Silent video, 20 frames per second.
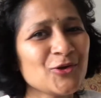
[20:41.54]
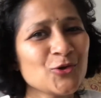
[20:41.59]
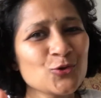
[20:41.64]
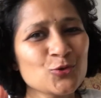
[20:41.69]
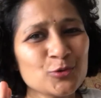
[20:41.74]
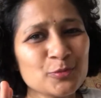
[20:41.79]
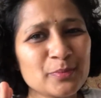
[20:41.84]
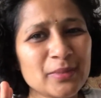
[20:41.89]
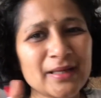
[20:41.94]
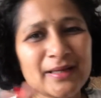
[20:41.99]

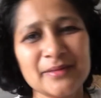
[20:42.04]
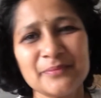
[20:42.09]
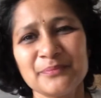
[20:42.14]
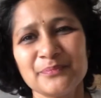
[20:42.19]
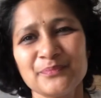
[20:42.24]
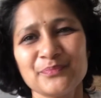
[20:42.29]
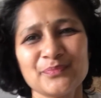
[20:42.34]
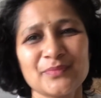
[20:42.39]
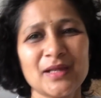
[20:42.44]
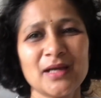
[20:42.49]
Goodbye.
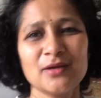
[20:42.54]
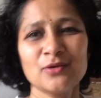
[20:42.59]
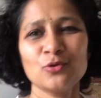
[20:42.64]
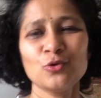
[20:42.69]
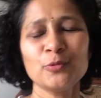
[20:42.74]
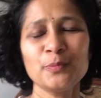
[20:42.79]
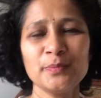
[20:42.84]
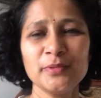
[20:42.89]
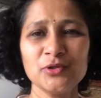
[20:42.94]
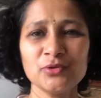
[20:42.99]
I
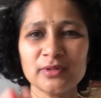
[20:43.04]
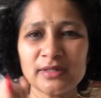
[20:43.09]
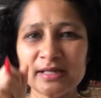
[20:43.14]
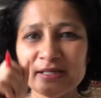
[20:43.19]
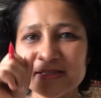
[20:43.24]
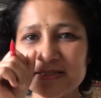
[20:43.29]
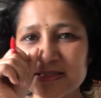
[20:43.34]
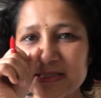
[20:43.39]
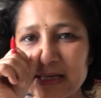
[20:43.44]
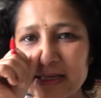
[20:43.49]
hope you are
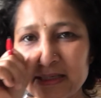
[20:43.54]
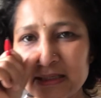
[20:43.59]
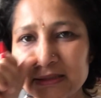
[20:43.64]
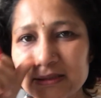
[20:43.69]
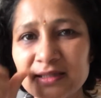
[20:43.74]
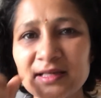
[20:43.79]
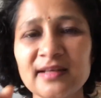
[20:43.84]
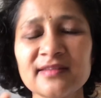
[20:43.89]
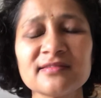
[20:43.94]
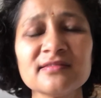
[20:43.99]
understanding
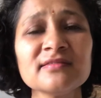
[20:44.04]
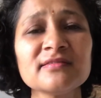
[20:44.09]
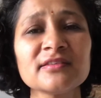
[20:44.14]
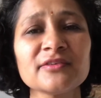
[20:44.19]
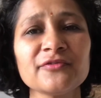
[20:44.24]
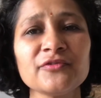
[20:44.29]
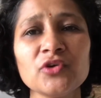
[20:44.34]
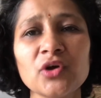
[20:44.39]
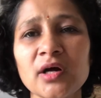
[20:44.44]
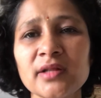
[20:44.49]
the lessons.
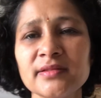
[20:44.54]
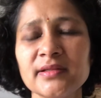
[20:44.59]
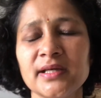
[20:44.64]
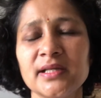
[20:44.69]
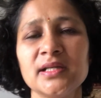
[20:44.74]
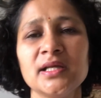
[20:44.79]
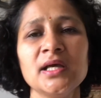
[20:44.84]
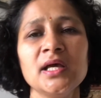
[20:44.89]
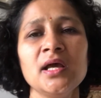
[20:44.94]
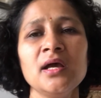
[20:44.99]
If not,
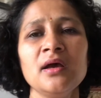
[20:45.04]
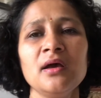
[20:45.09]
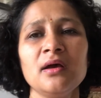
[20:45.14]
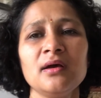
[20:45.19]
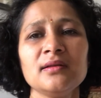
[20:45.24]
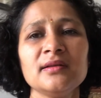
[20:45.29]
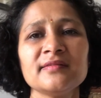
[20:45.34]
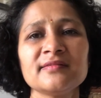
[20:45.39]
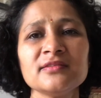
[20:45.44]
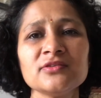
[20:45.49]
then
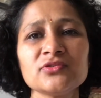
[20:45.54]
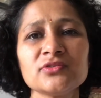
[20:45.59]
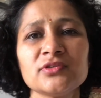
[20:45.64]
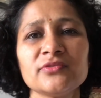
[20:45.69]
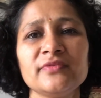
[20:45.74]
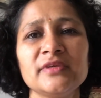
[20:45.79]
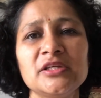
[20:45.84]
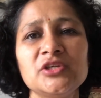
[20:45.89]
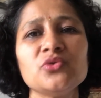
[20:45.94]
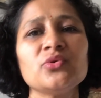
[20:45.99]
listen to the
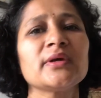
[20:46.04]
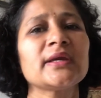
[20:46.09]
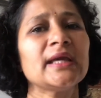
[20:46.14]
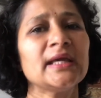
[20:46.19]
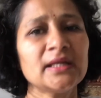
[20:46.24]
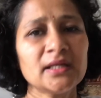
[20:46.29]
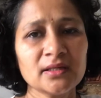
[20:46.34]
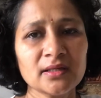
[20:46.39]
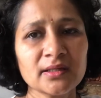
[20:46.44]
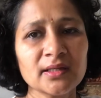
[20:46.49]
video
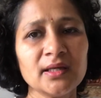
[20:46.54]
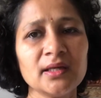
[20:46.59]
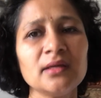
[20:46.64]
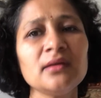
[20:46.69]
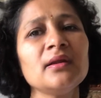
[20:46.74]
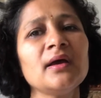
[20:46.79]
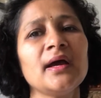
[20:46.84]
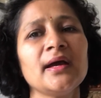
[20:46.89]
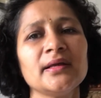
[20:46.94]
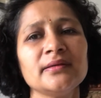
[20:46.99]
again and
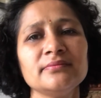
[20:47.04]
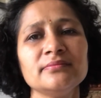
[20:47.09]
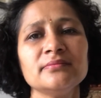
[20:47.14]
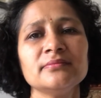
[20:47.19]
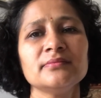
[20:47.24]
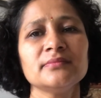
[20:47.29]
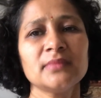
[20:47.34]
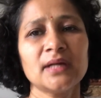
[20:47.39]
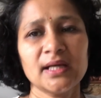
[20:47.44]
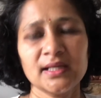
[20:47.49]
again, and
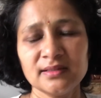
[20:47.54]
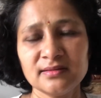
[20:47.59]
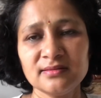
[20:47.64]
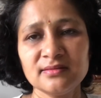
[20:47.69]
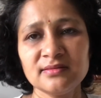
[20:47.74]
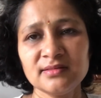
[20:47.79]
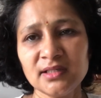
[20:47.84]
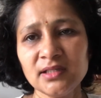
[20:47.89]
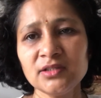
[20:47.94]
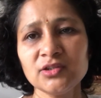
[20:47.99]
I
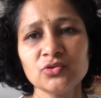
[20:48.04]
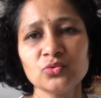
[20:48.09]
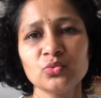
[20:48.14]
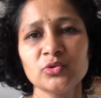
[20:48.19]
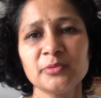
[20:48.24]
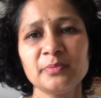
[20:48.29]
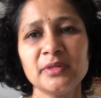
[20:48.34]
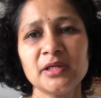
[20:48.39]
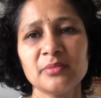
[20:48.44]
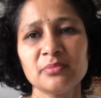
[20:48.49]
think you
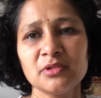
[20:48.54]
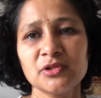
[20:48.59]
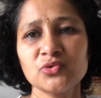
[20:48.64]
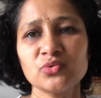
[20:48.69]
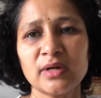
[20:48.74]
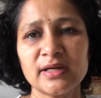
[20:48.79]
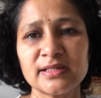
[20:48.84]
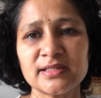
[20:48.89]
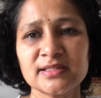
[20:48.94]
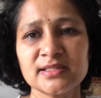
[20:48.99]
would be able to
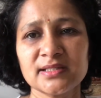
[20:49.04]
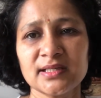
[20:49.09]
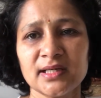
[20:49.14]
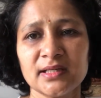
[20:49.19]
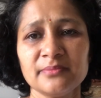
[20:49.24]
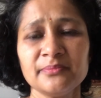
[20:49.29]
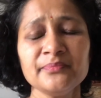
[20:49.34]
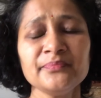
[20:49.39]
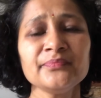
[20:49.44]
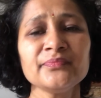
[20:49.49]

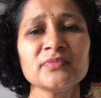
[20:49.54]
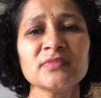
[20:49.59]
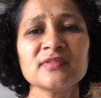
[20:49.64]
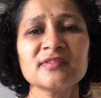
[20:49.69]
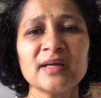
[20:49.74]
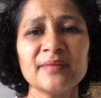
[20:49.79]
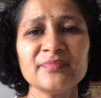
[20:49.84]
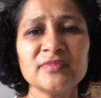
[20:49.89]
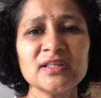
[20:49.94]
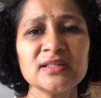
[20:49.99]
understand.
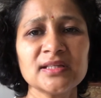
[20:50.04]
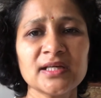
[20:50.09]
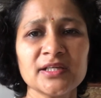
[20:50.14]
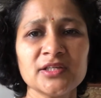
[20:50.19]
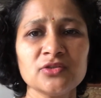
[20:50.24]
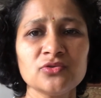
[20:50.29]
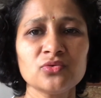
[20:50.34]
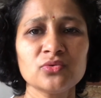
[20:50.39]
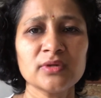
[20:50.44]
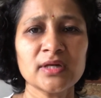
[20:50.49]
Something that
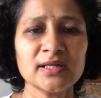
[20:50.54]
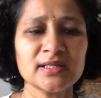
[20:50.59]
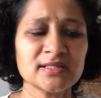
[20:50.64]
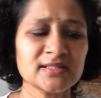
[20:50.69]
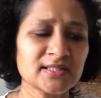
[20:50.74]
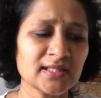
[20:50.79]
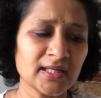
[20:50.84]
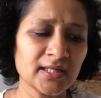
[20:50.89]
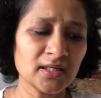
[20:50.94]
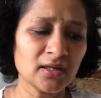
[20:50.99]
you don't
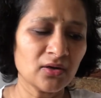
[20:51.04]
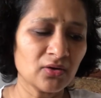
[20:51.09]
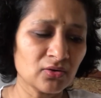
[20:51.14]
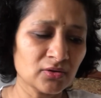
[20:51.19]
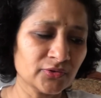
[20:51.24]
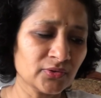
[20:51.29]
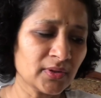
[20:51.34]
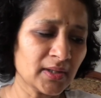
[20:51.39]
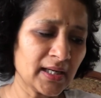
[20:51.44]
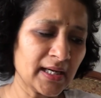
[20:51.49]
understand,
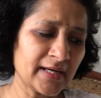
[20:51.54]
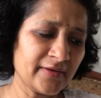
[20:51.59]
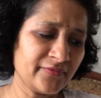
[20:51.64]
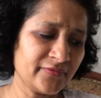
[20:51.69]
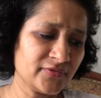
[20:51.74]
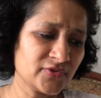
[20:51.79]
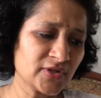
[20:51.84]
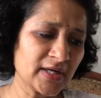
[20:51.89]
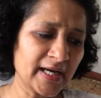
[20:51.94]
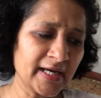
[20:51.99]
although
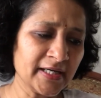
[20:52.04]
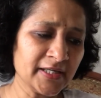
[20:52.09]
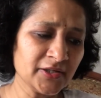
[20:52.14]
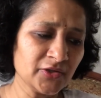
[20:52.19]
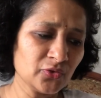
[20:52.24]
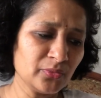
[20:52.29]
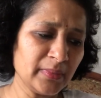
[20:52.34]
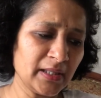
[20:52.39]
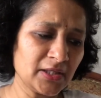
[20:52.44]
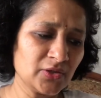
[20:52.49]
I've tried
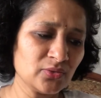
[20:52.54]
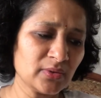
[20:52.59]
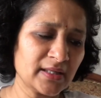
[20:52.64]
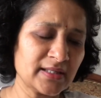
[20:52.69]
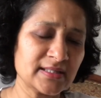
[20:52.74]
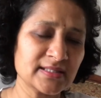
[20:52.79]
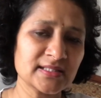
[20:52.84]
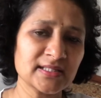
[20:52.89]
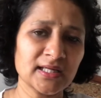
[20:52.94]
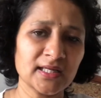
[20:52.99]
to make you
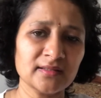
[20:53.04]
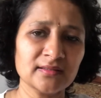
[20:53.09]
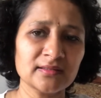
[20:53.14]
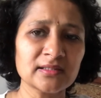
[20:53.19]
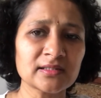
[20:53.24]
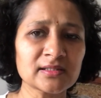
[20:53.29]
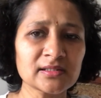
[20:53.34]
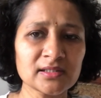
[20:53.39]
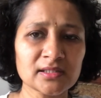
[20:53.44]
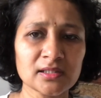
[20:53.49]
understand
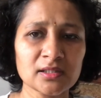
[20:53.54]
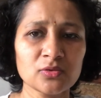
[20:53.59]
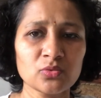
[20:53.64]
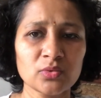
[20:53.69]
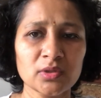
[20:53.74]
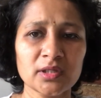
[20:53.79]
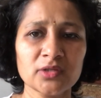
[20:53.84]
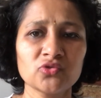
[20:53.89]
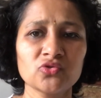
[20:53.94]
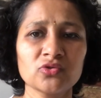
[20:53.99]
little
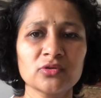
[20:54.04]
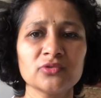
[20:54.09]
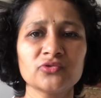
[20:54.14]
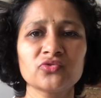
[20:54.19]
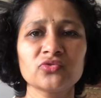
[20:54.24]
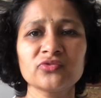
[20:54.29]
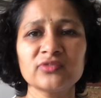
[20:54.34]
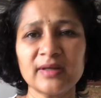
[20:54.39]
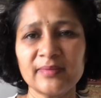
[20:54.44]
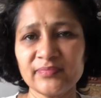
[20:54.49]
words
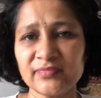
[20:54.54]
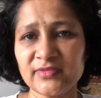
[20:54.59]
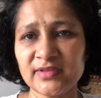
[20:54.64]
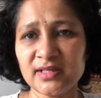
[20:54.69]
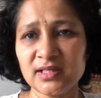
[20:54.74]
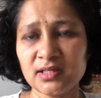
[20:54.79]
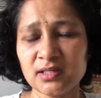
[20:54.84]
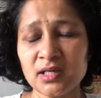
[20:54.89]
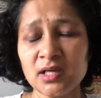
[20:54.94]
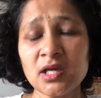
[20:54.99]
also,
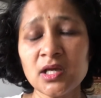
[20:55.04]
something